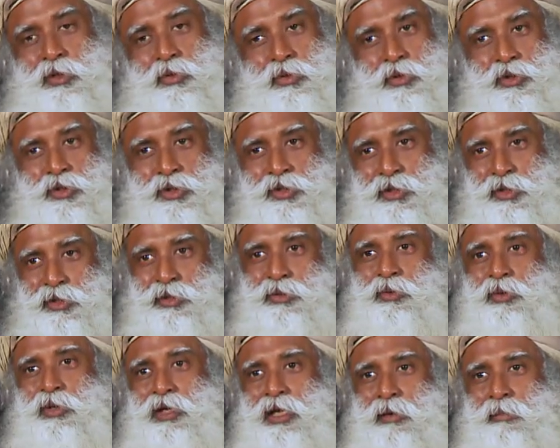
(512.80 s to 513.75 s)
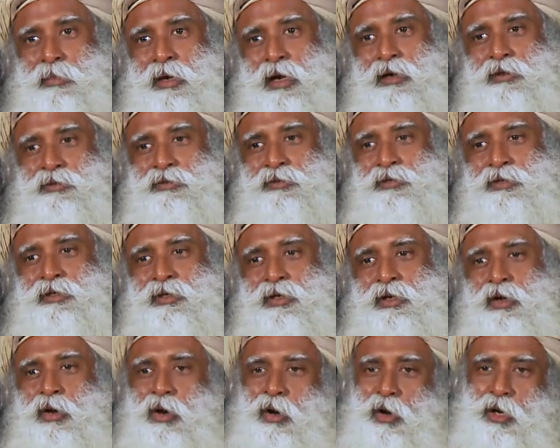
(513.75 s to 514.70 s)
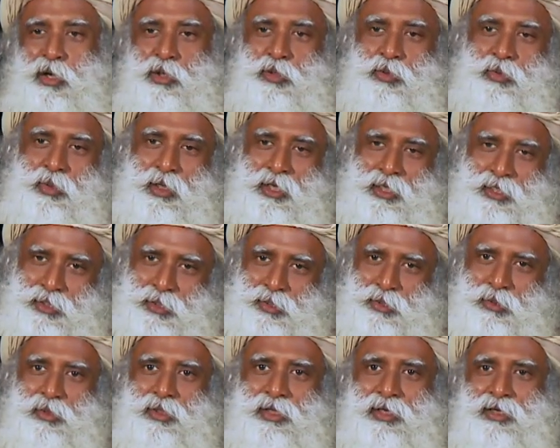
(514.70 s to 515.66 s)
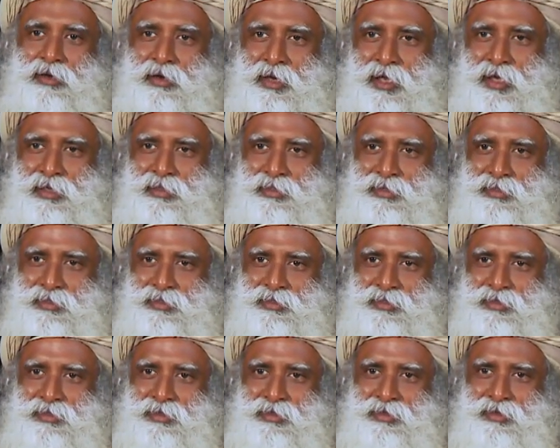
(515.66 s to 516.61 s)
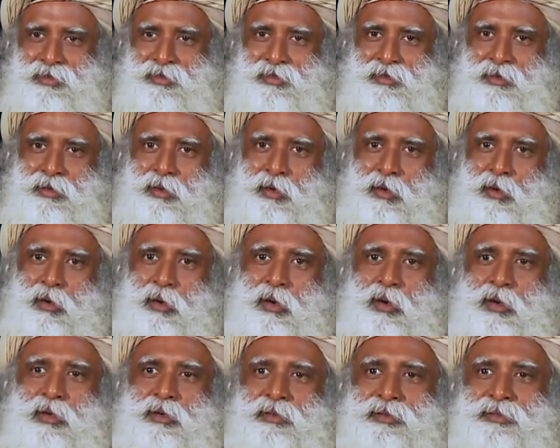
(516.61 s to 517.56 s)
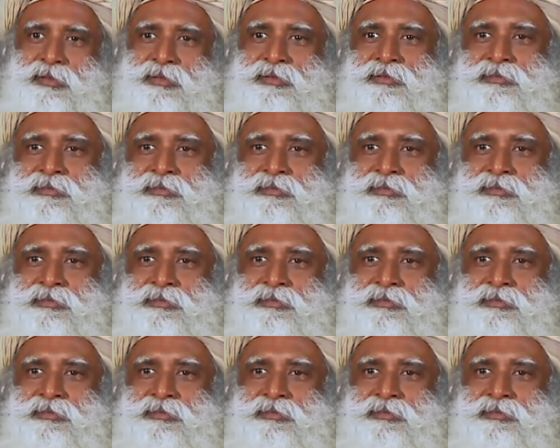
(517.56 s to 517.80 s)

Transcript: The question is only about, are you exuding grace or